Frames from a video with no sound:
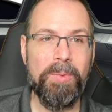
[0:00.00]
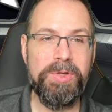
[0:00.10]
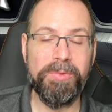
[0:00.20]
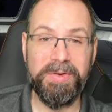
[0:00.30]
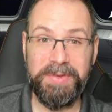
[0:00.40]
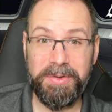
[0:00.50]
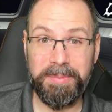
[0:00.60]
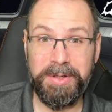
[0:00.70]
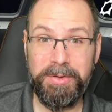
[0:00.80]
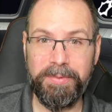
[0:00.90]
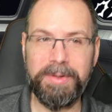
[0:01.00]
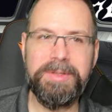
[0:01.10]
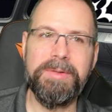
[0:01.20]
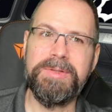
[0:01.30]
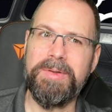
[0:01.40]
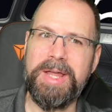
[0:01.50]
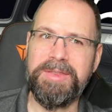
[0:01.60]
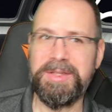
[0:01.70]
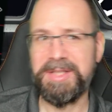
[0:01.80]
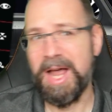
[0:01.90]
you reveal the maneuver too. So like
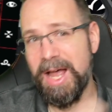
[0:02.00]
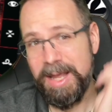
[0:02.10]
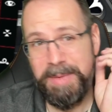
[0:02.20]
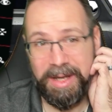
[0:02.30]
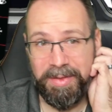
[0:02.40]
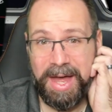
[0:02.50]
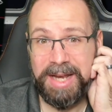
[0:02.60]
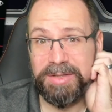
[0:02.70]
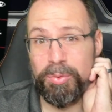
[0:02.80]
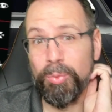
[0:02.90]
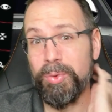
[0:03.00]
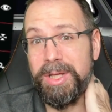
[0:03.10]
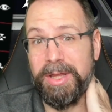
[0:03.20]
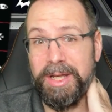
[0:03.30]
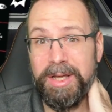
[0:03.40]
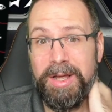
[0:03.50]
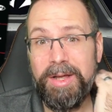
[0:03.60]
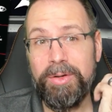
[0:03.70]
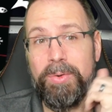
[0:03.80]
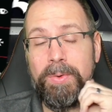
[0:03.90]
the timing of that is really
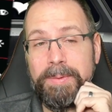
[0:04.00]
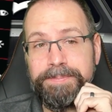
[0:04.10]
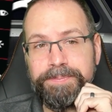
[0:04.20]
Cool.